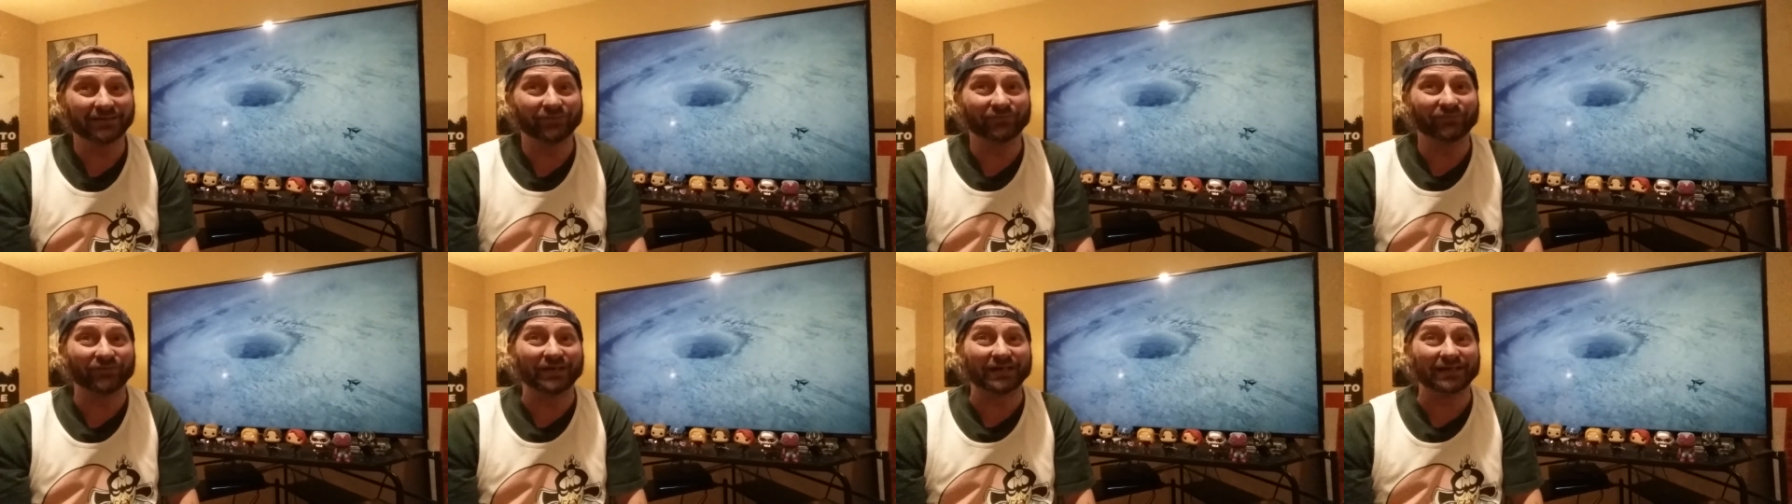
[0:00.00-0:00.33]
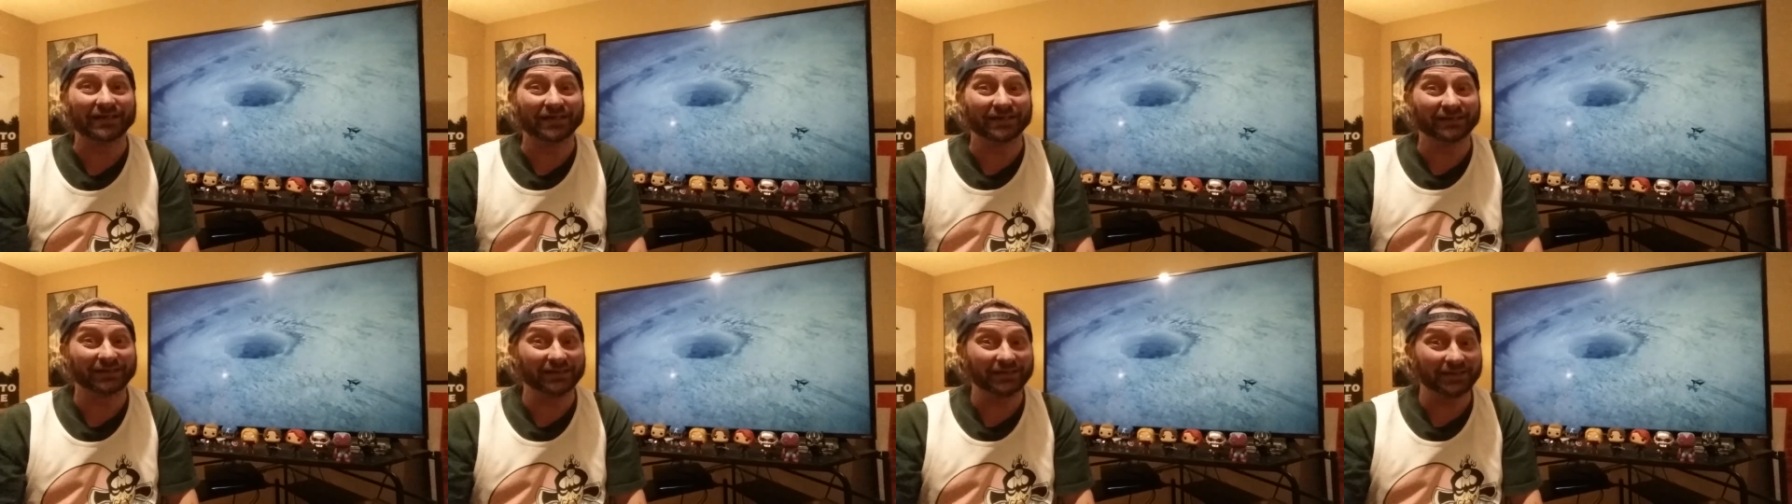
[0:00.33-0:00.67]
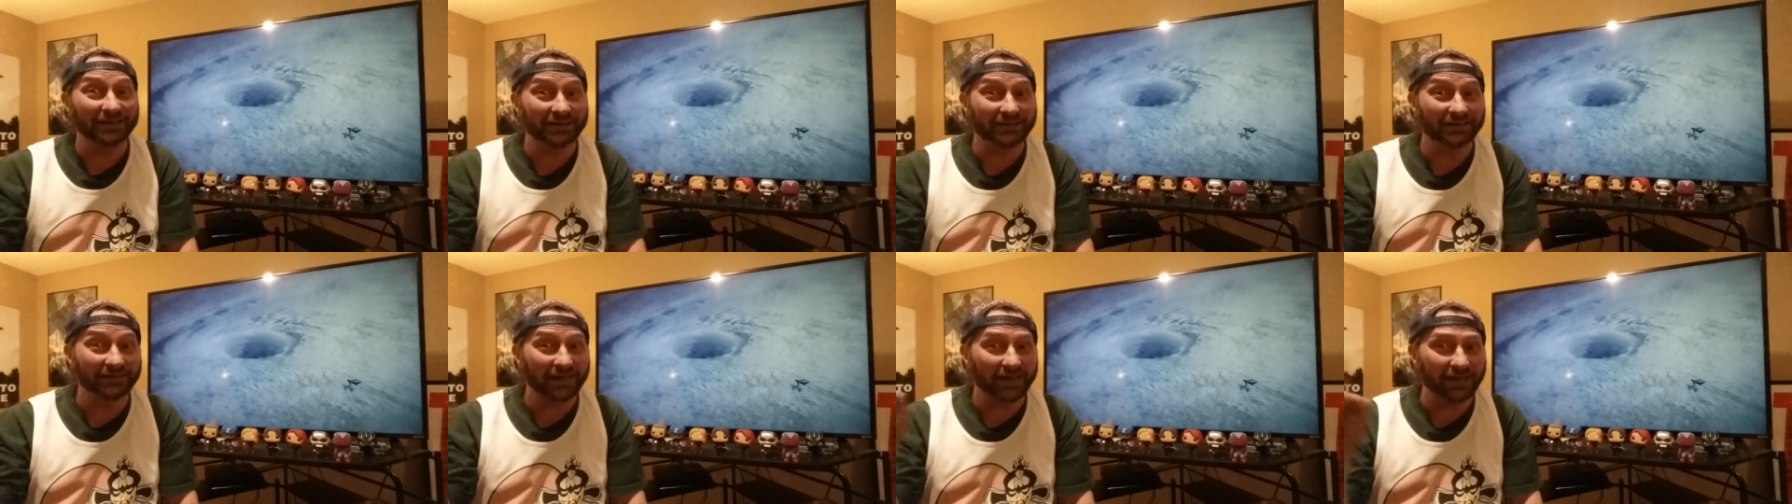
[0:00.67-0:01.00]
you find out that
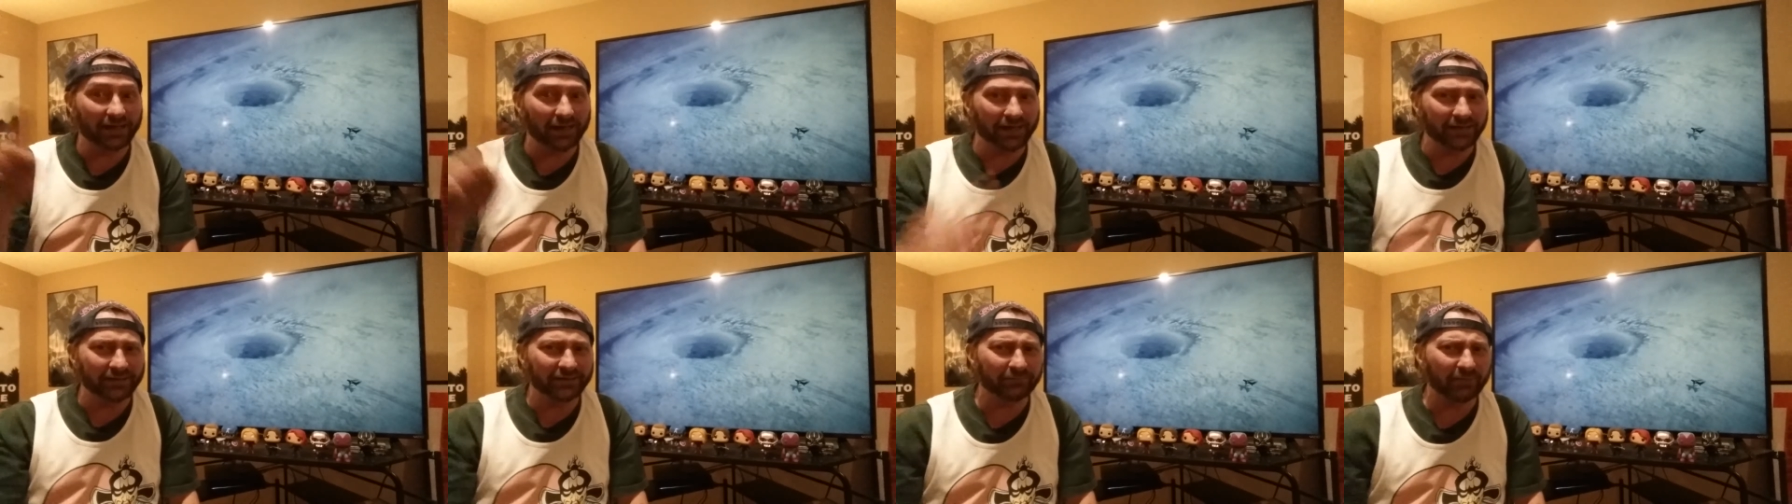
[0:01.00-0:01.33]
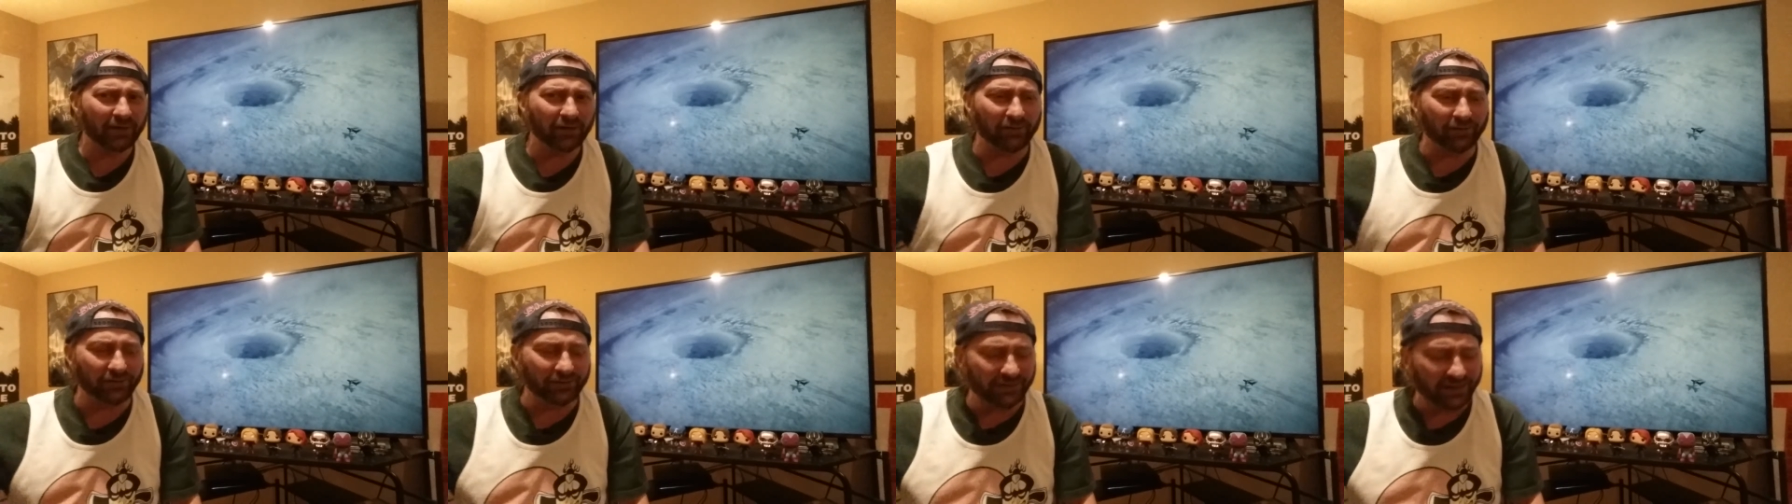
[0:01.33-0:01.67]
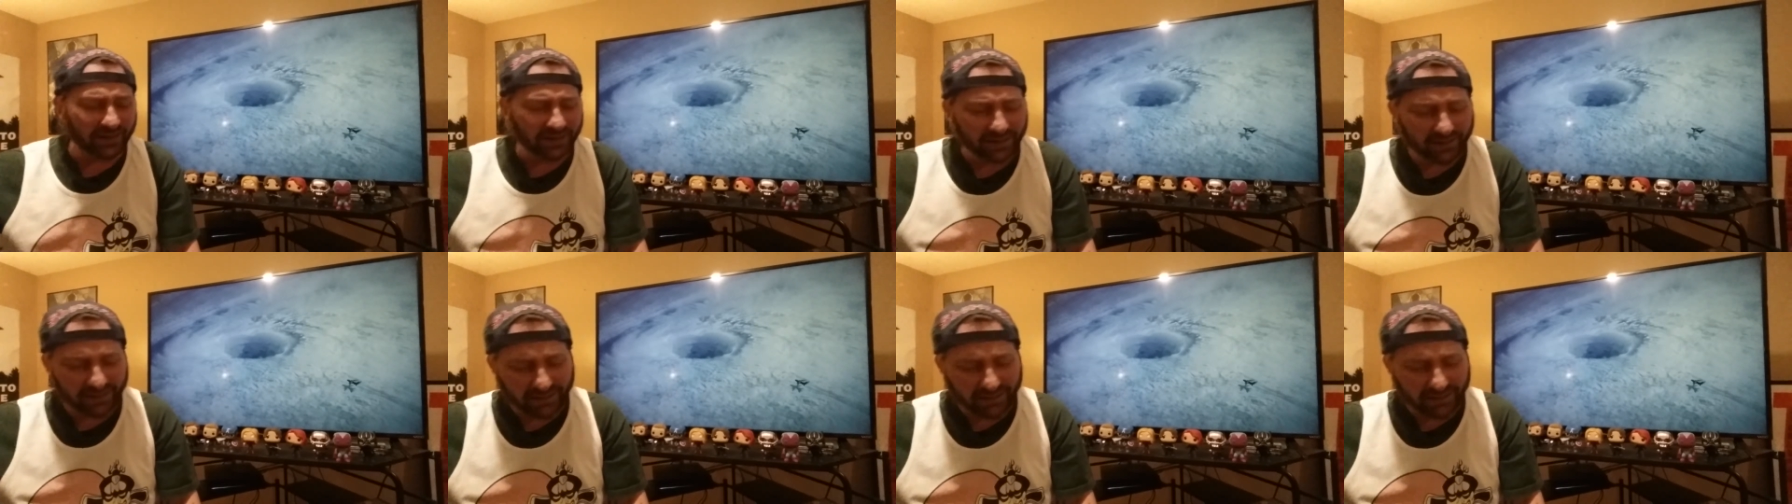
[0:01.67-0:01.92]
he's got ice powers.